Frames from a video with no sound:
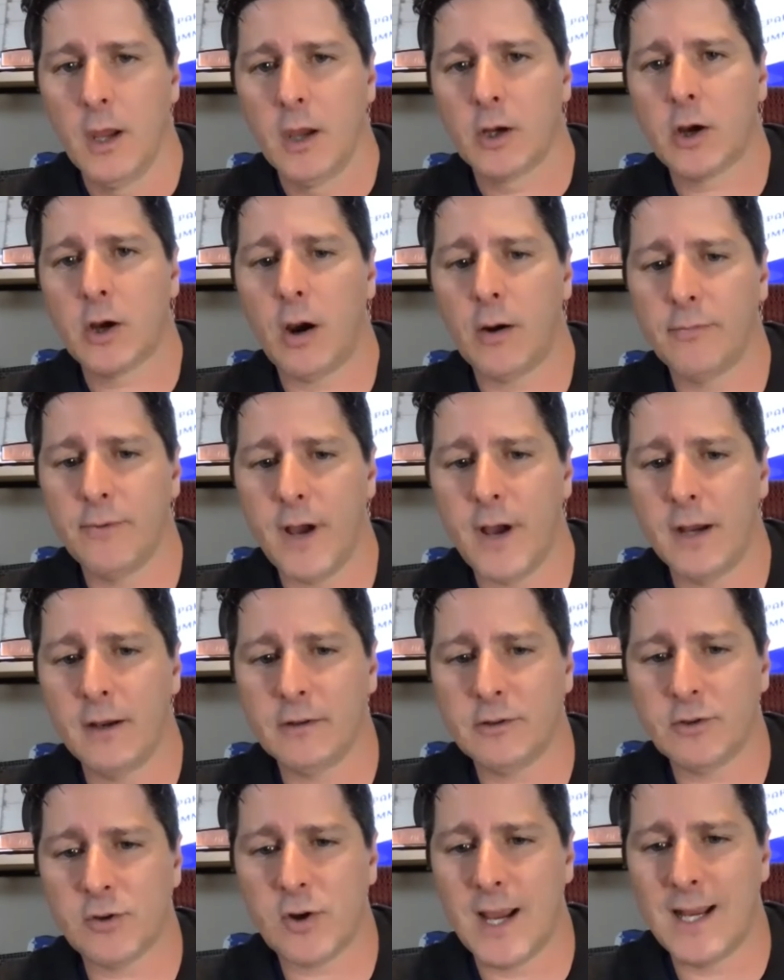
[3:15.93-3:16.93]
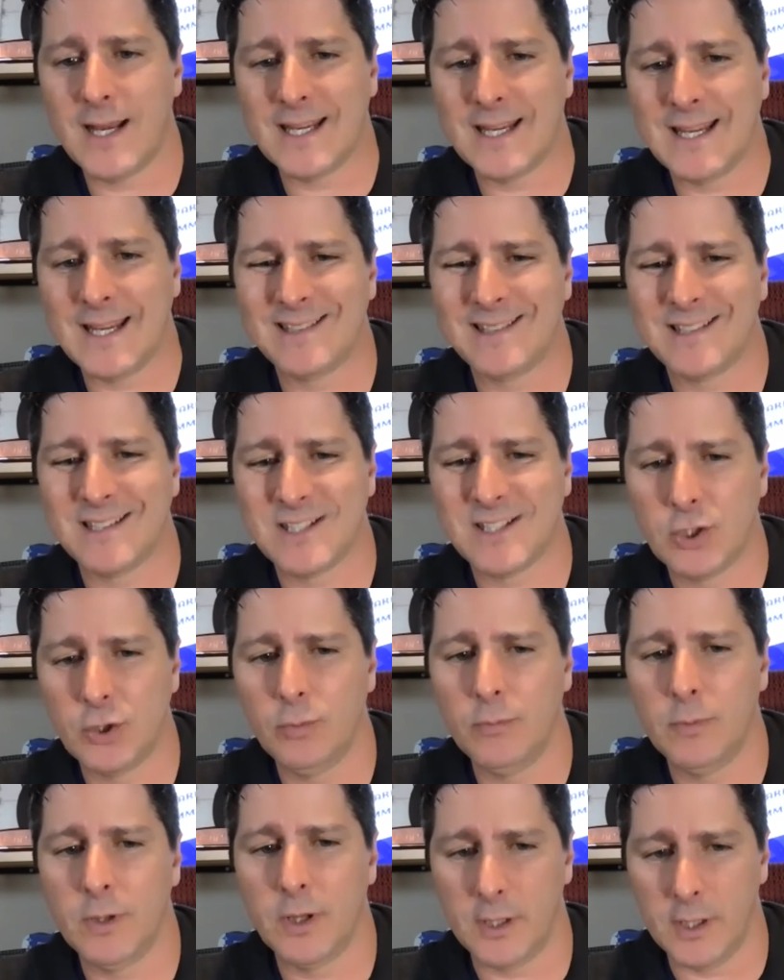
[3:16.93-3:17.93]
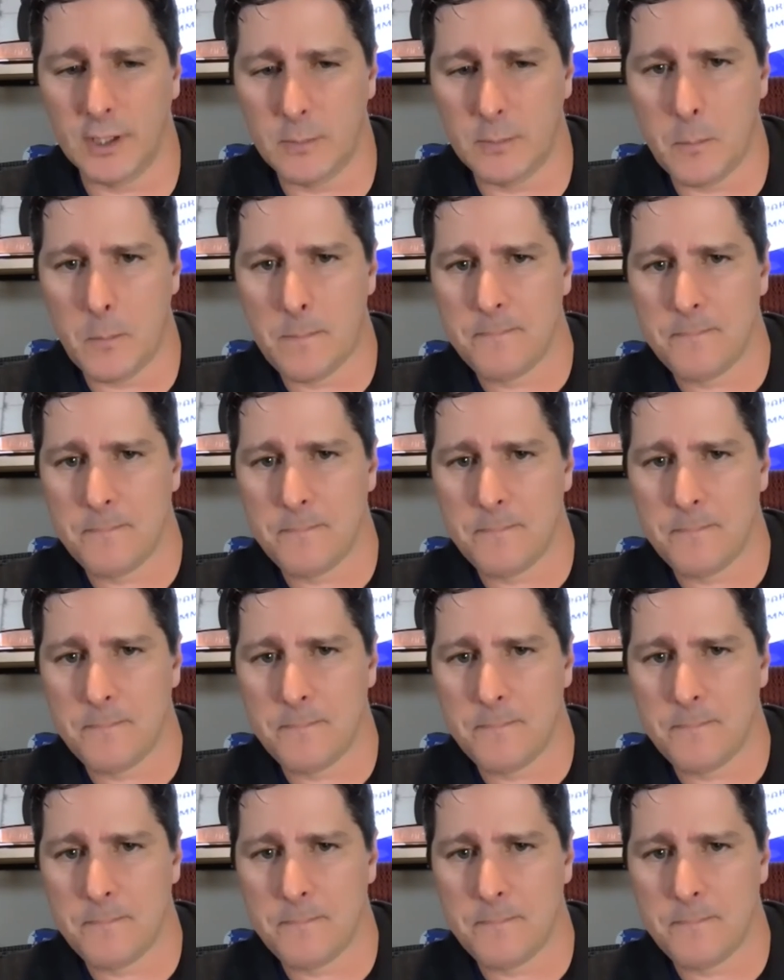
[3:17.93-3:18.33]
Carvana is trying to get to 2 million